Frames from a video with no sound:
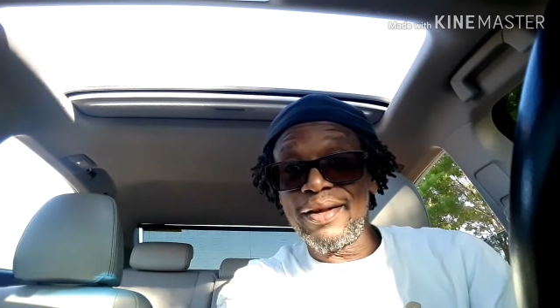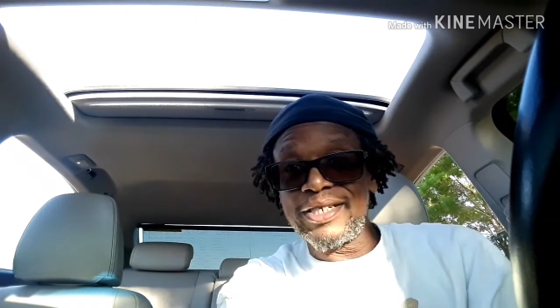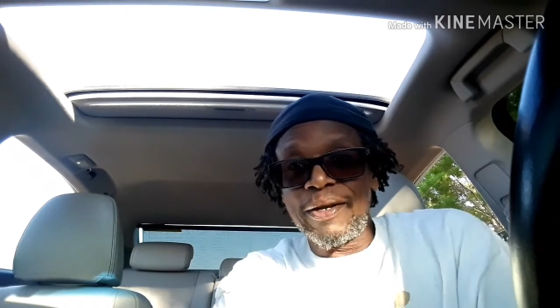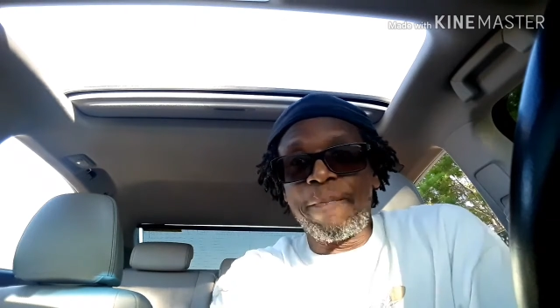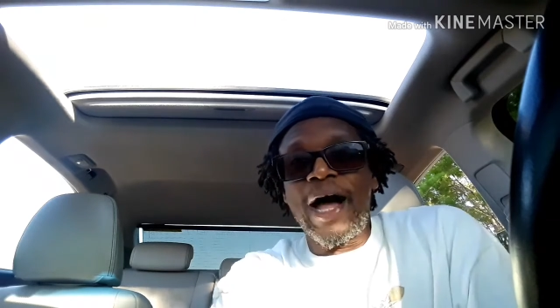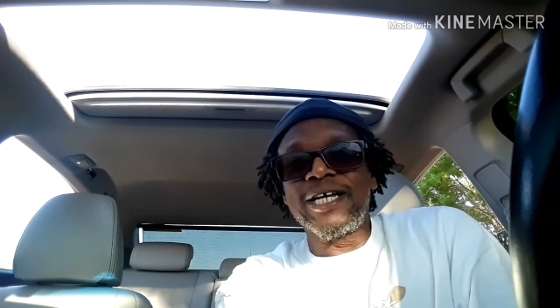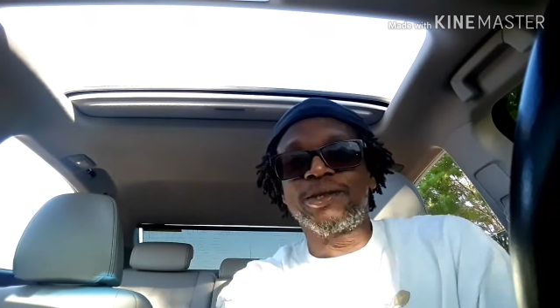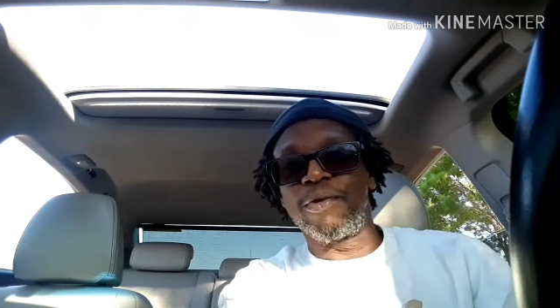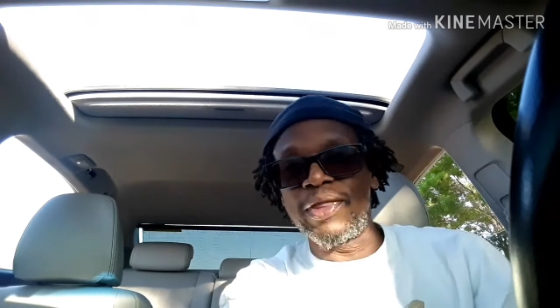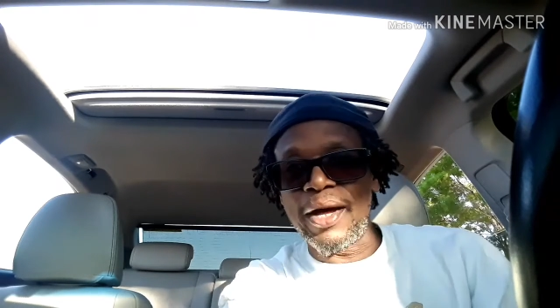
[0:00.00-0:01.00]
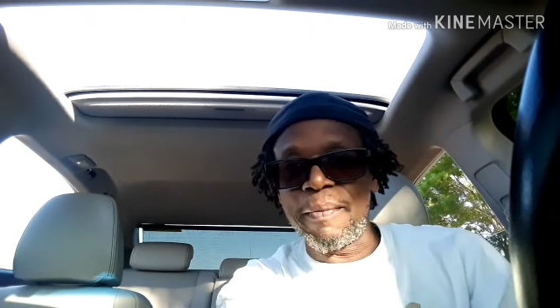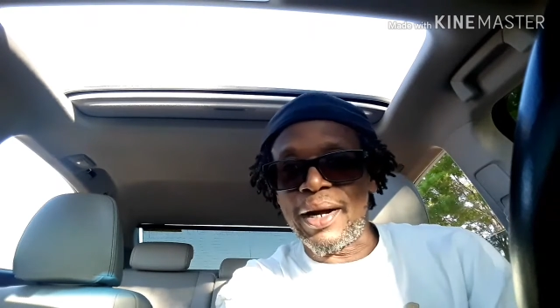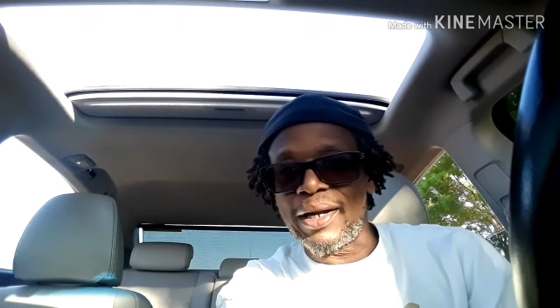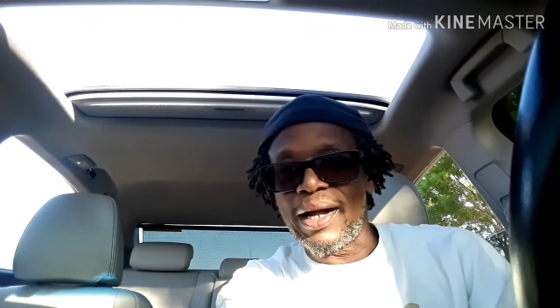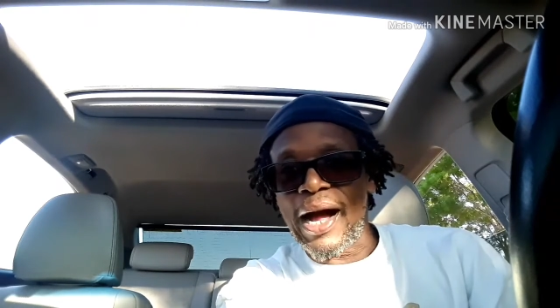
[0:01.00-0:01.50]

It's impossible. Think about it.